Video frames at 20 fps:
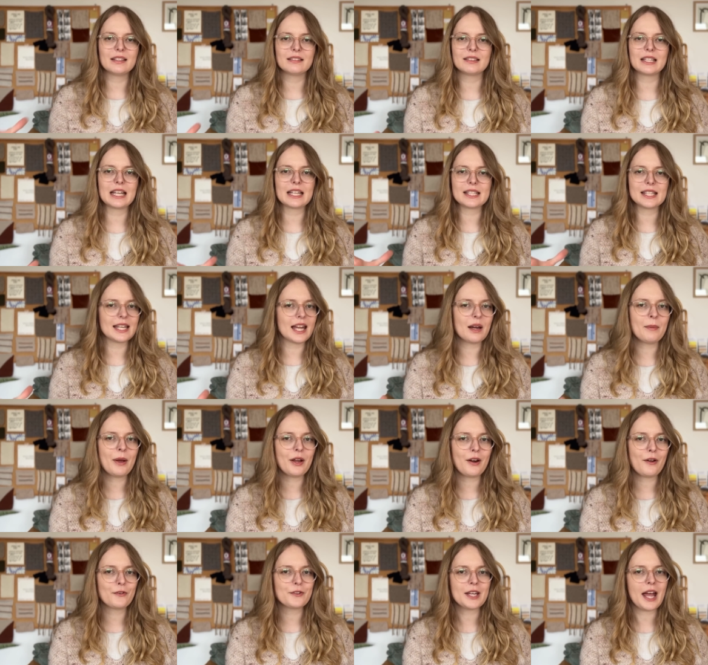a set
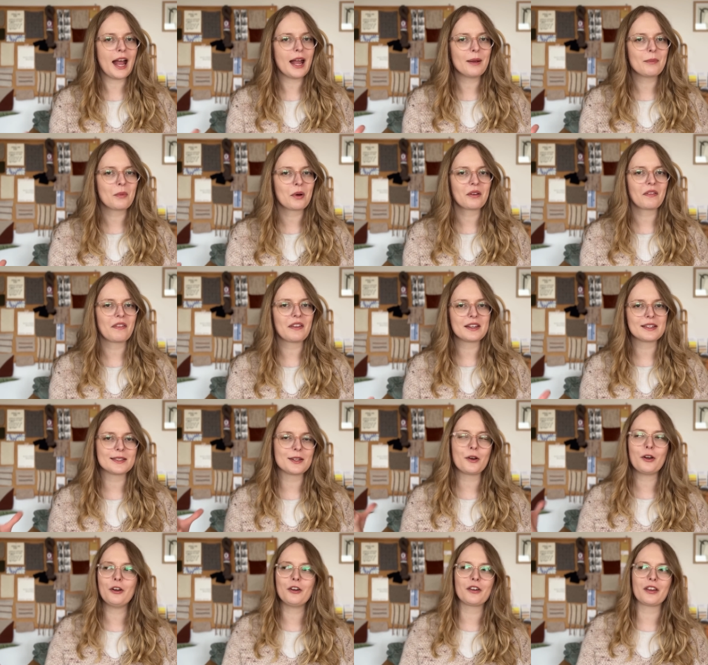amount of time on this
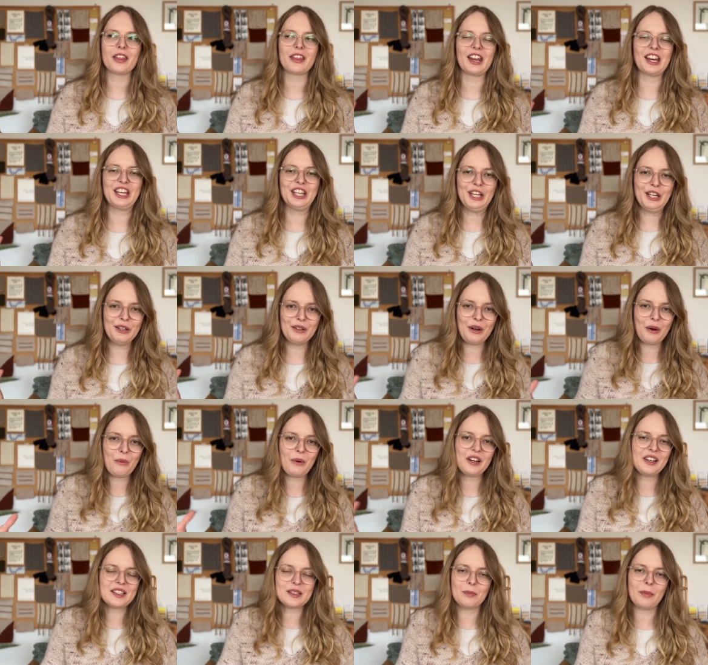earth, and you don't
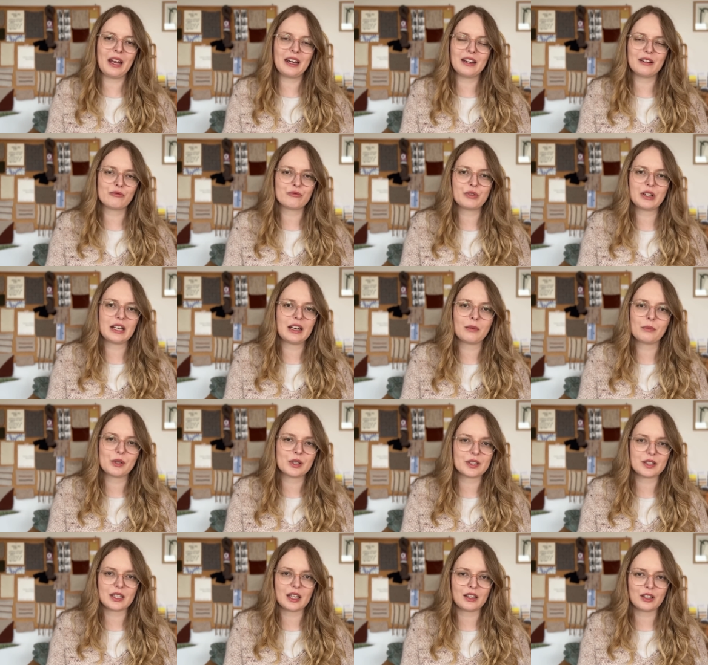want to spend it reading
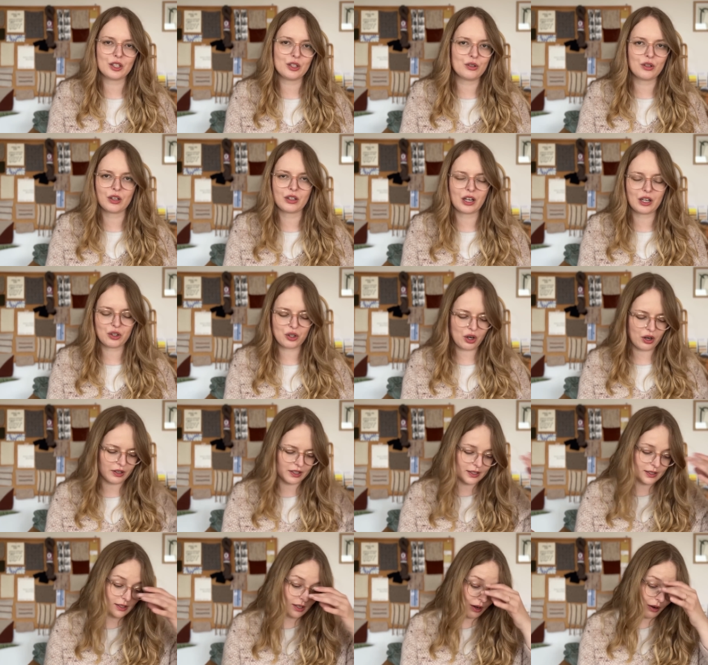books that you don't enjoy.
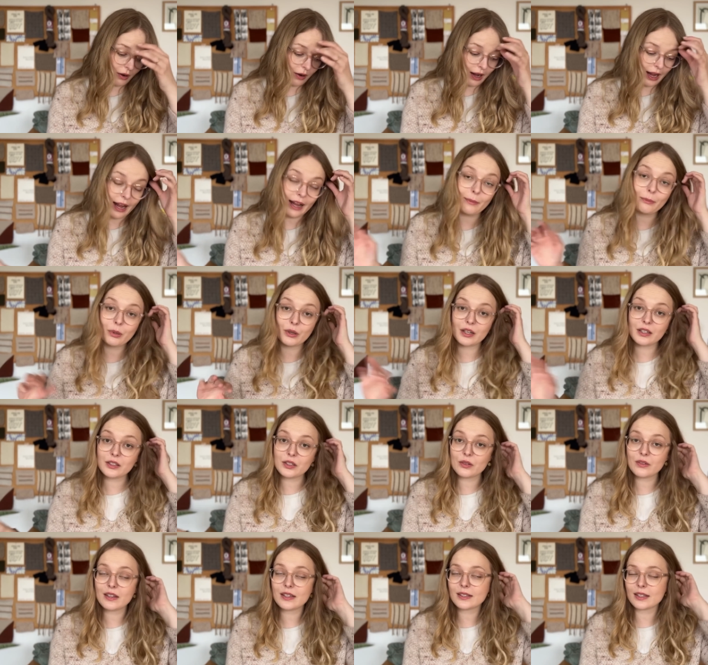So I put it
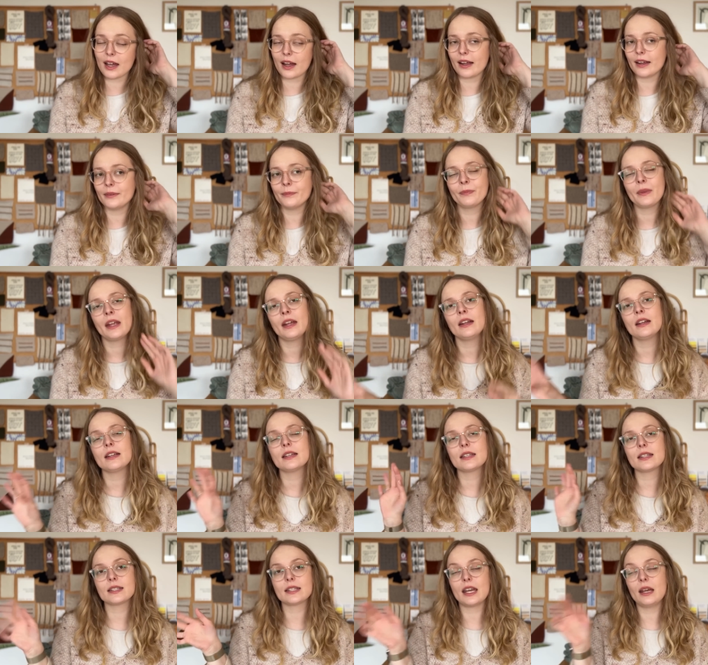to the side.
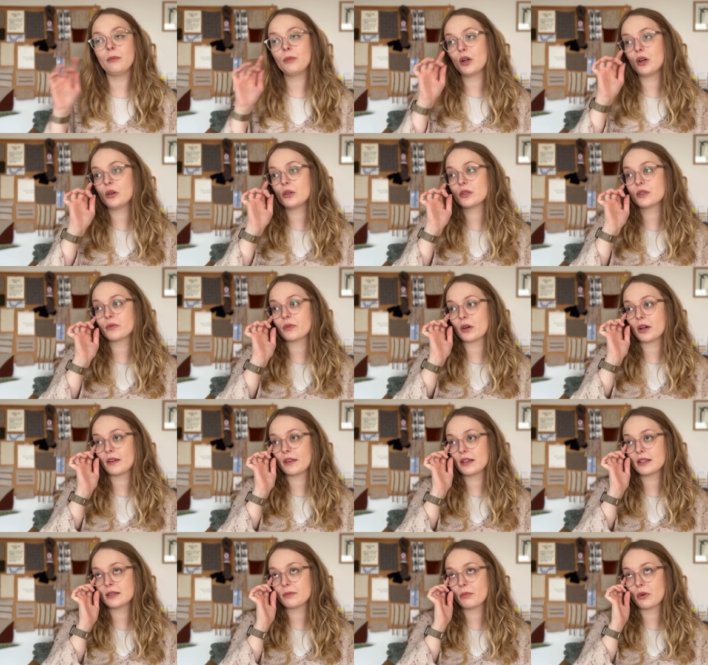Same goes for
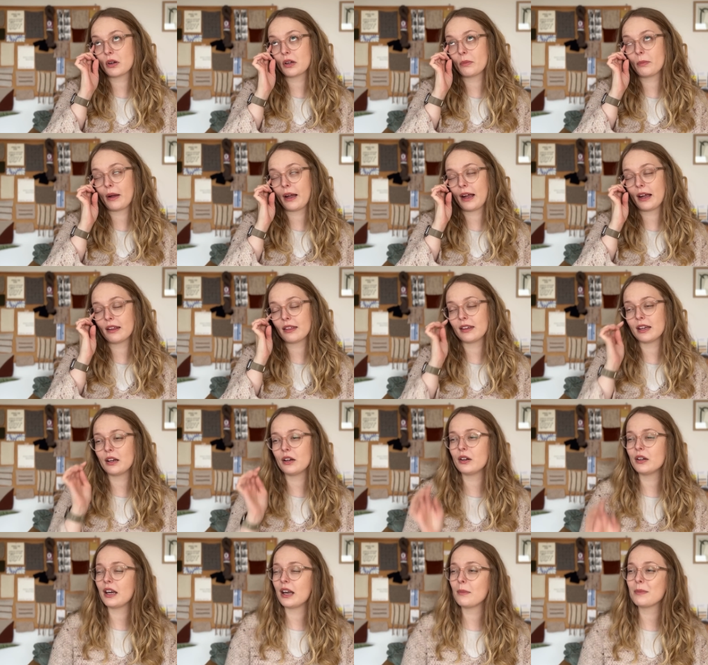this book by, I think
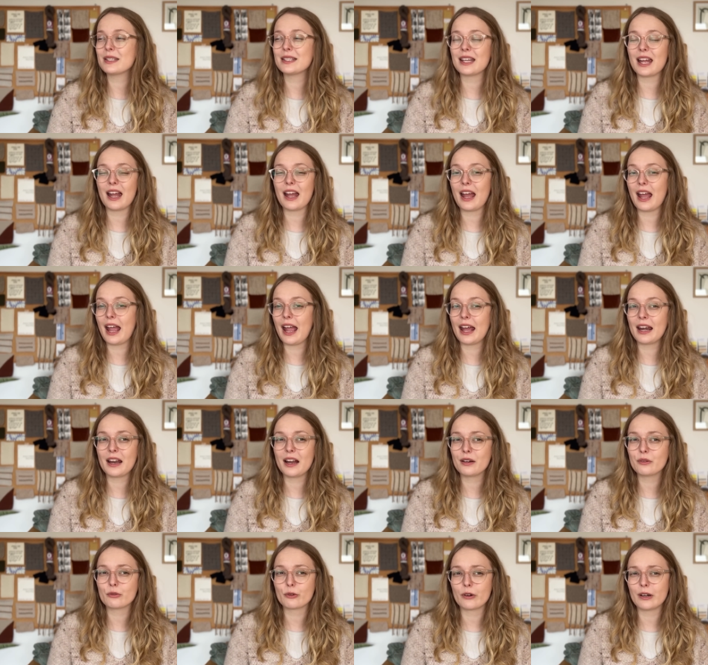her name is
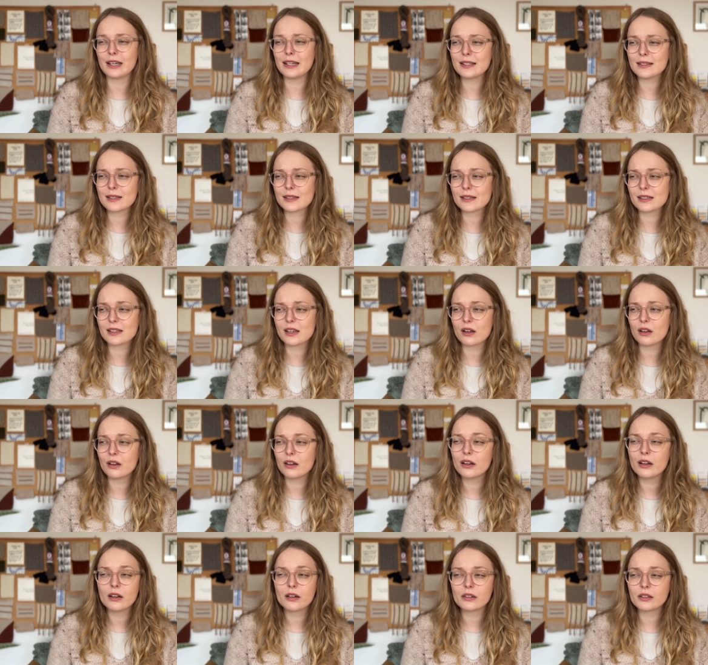Hannah Grace
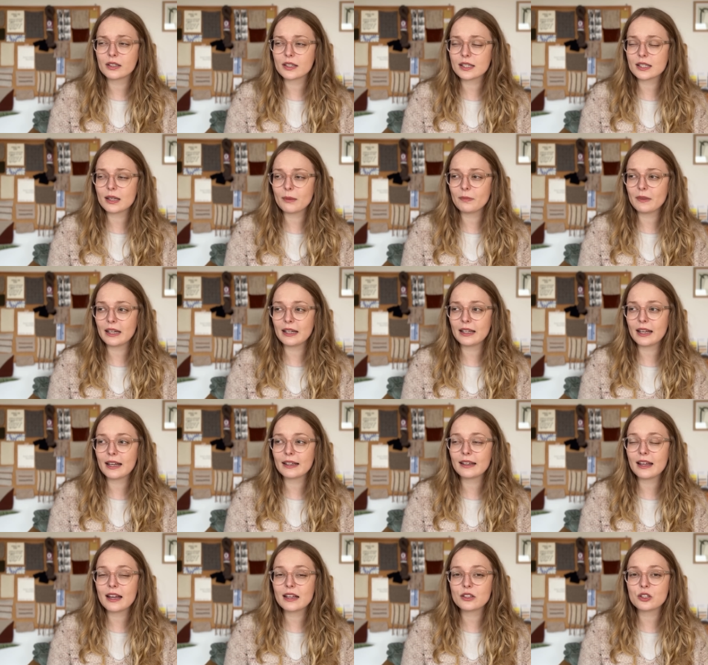or something like
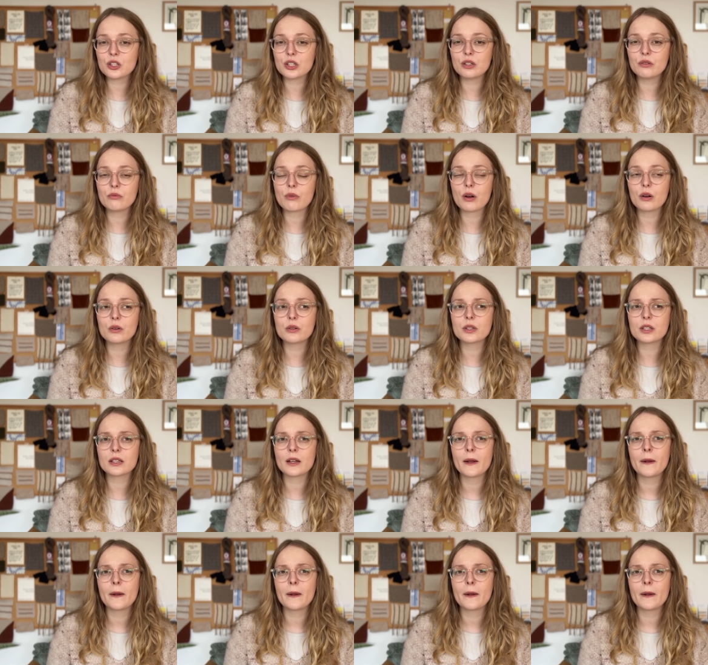that. She wrote,